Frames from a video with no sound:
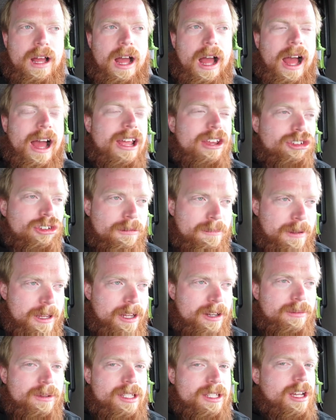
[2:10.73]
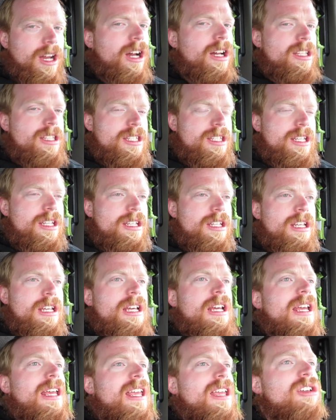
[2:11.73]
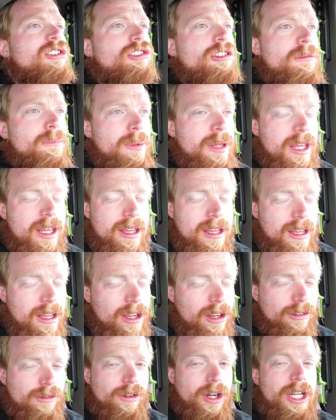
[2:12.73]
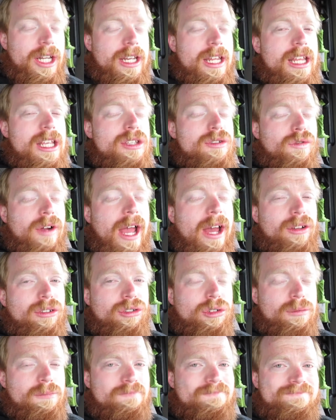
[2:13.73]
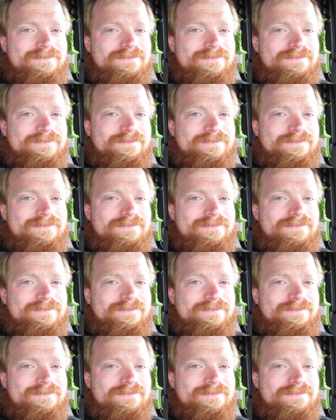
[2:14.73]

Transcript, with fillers: I should be in Wisconsin. He should be here running his route.